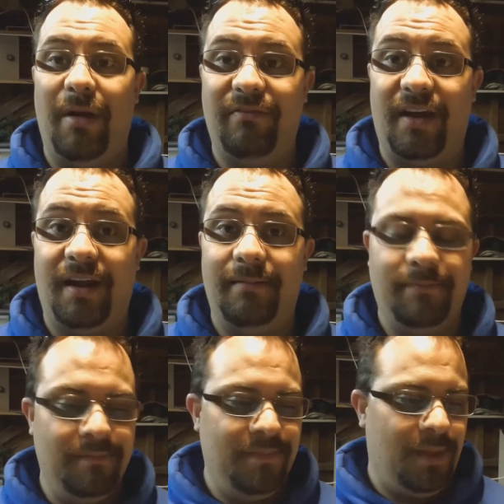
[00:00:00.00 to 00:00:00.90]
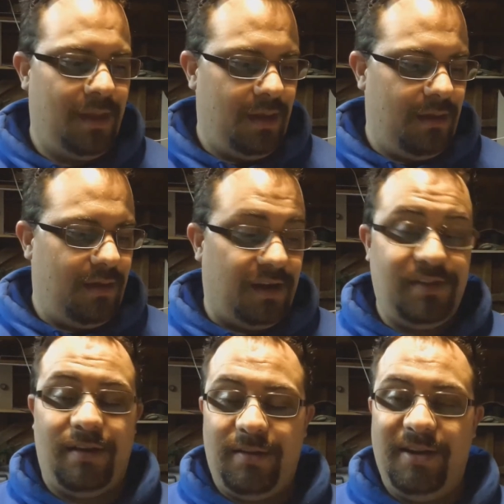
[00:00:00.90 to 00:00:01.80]
brain fart. I
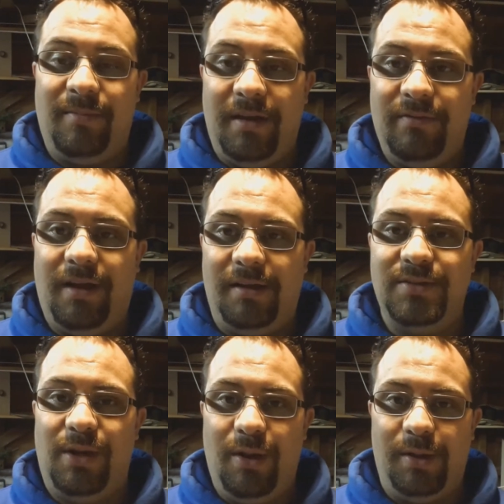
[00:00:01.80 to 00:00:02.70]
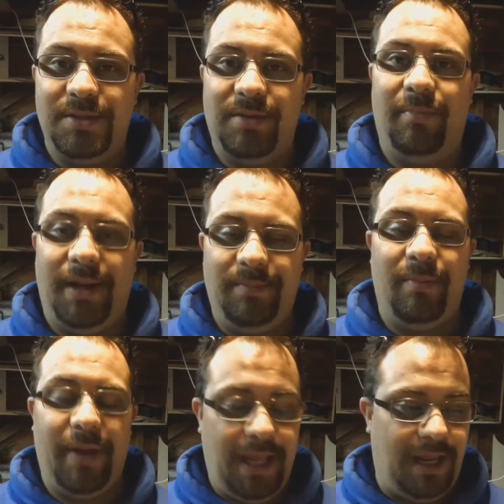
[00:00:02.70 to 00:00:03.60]
don't think I'm ever going to learn to be
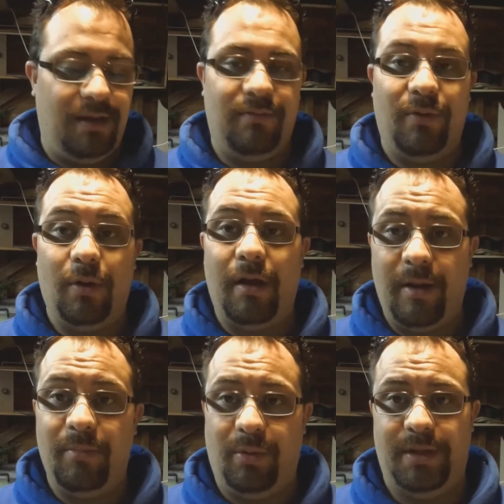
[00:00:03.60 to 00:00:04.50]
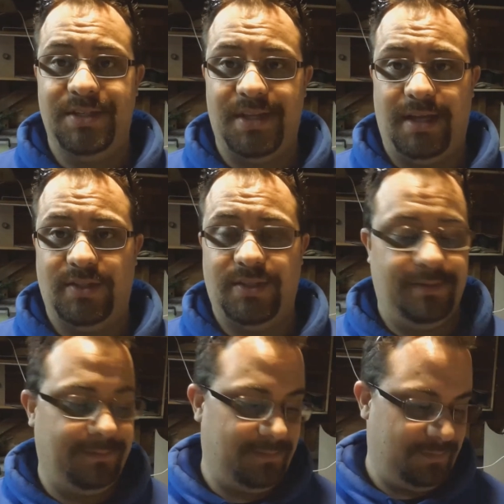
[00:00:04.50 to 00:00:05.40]
prepared for Homebrew
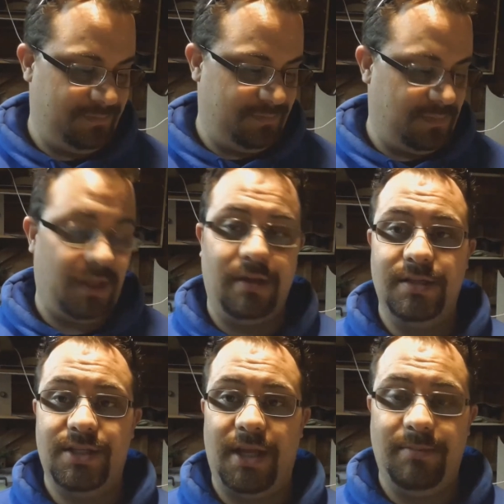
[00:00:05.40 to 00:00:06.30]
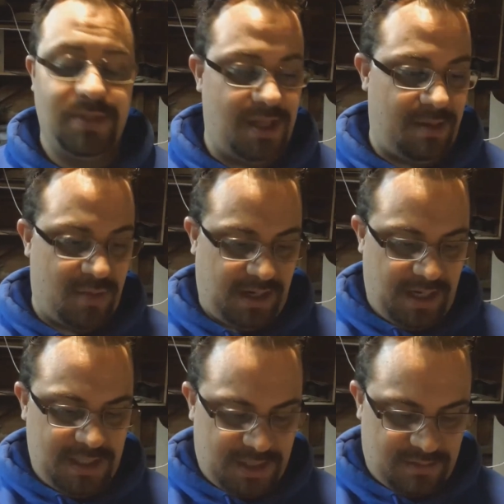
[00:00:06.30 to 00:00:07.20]
Wednesdays. Seems that my
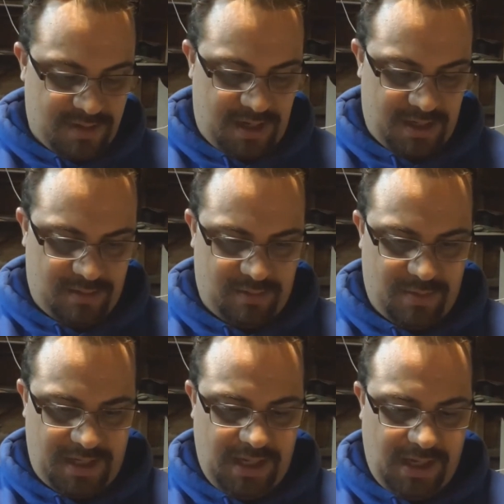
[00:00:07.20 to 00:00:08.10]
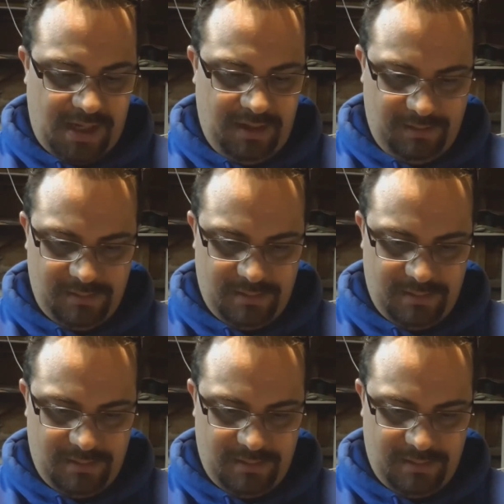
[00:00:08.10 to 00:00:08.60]
gas has run out on my keg,